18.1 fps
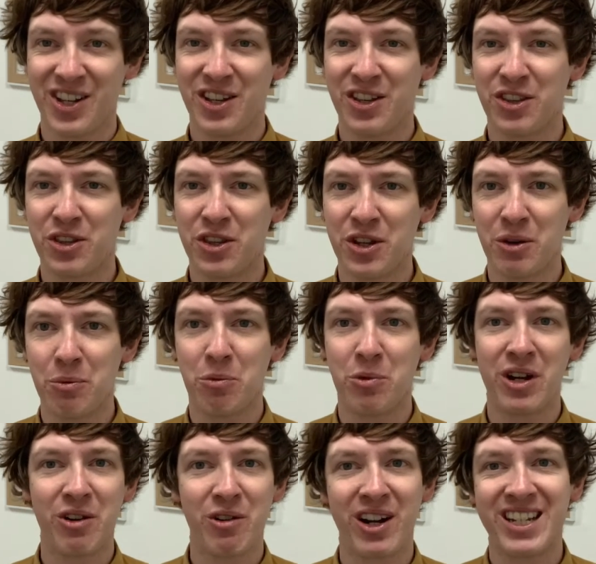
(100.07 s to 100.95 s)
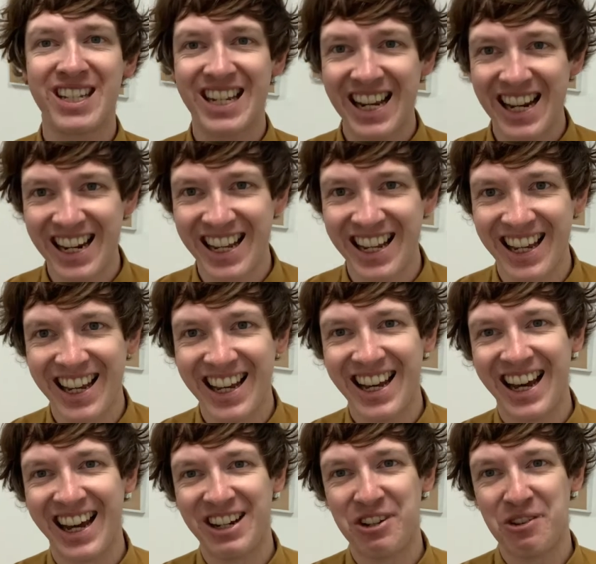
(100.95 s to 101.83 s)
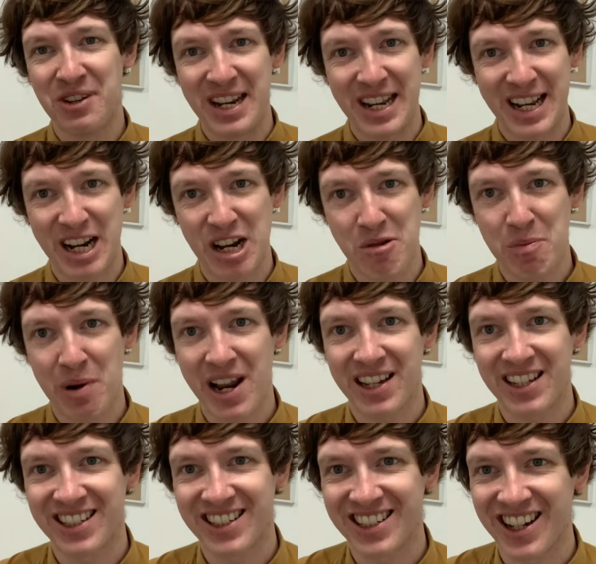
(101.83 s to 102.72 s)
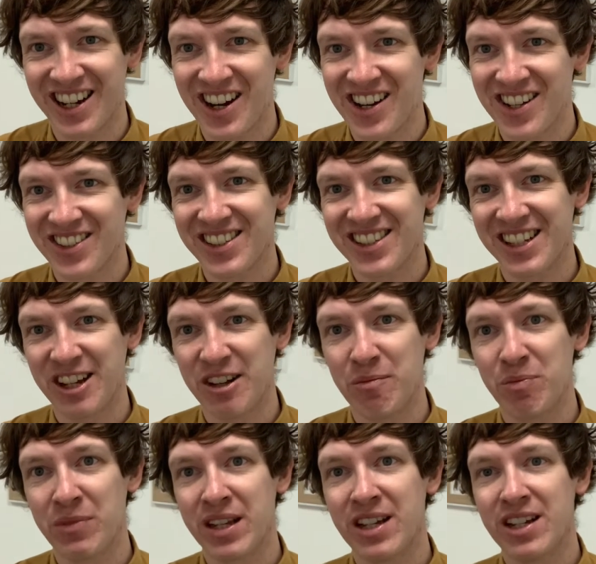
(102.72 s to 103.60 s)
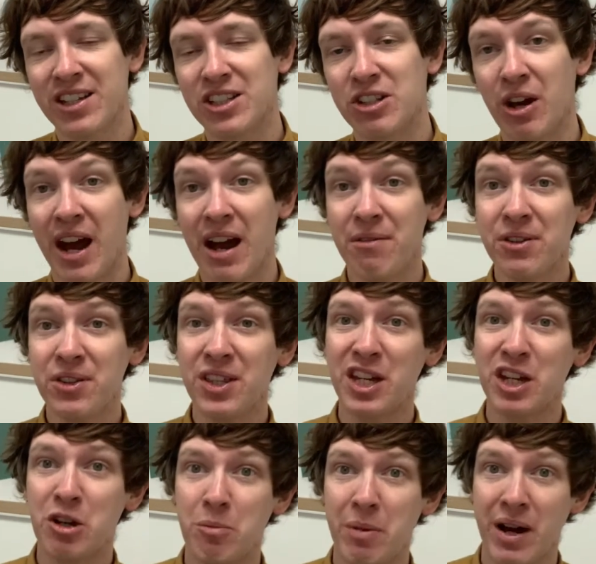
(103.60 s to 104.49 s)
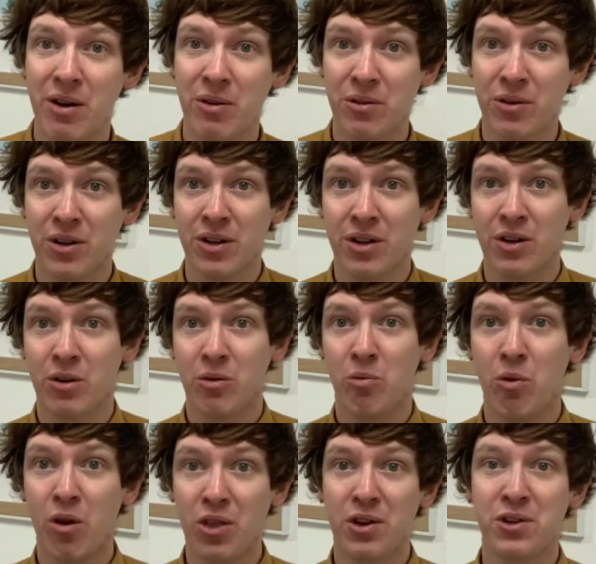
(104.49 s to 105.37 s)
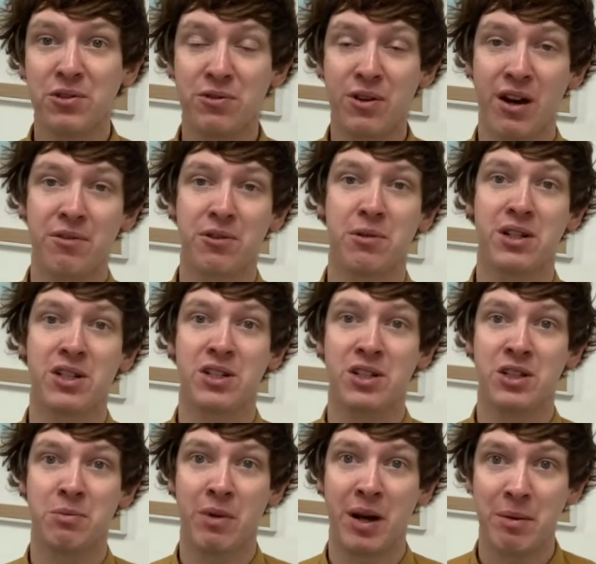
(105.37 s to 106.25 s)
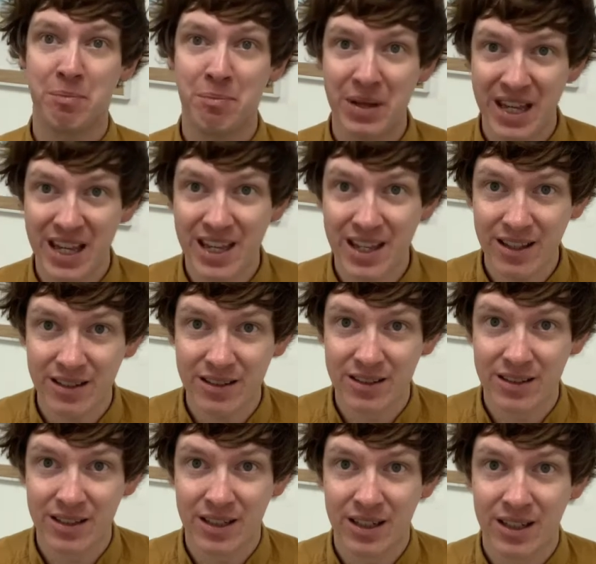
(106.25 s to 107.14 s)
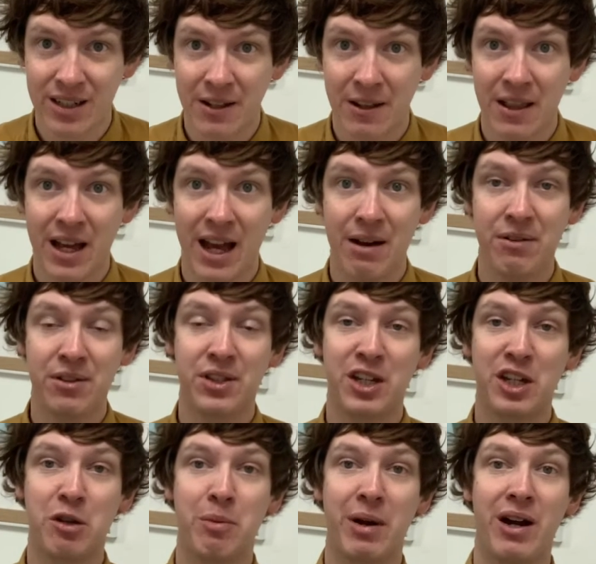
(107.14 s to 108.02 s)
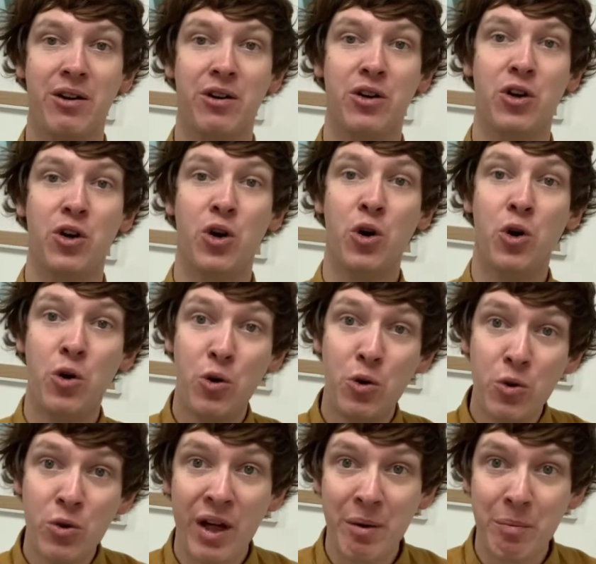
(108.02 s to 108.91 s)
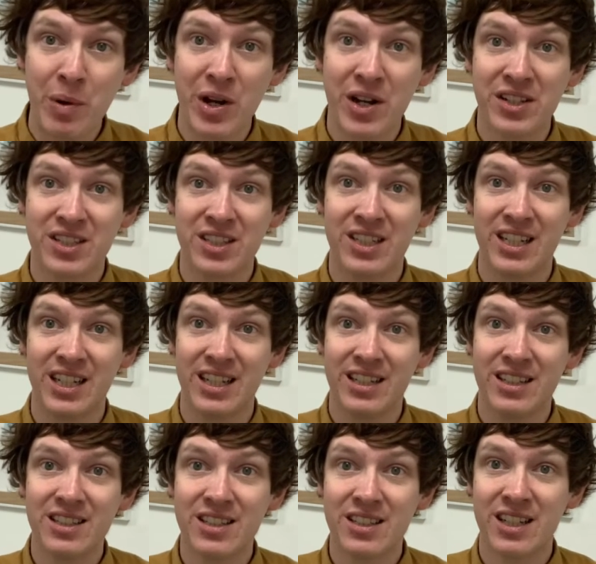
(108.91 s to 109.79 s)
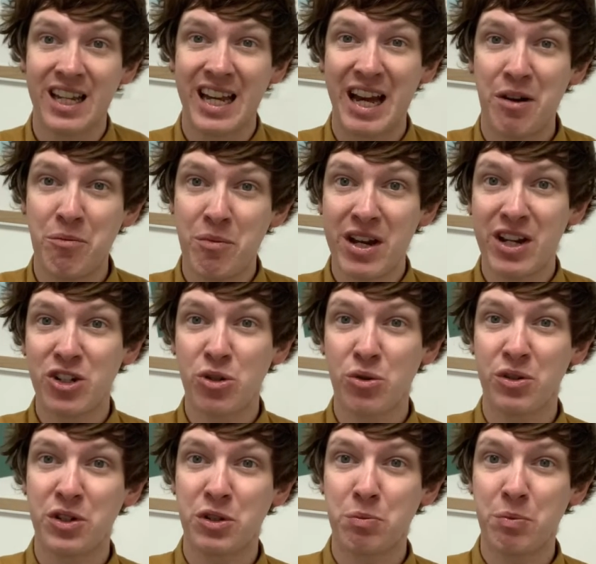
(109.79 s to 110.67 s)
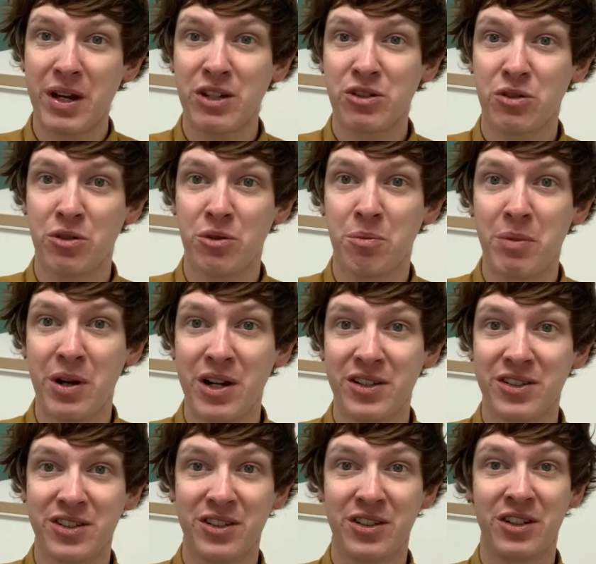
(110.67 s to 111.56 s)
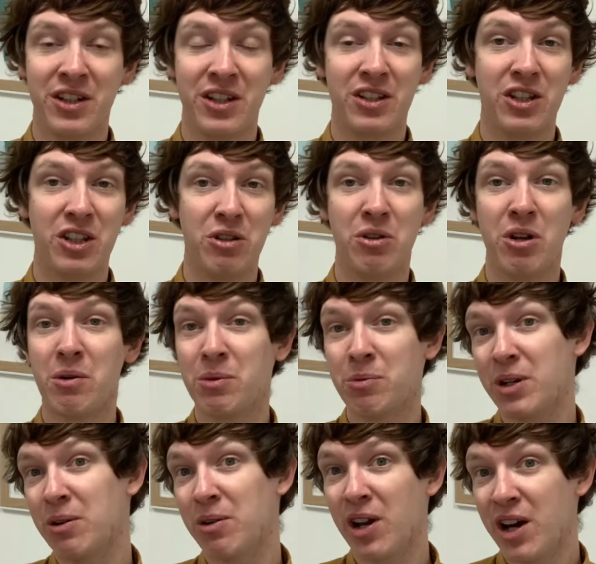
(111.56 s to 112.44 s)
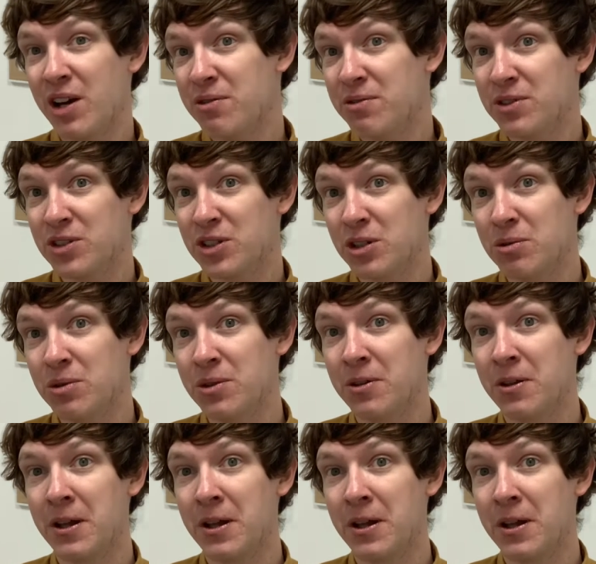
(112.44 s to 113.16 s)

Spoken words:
that we're ideally and uniquely placed to answer. So have a think about what those 5 questions might be. Have a think about who that person is and make sure that it's based on a person that you know in real life and so on,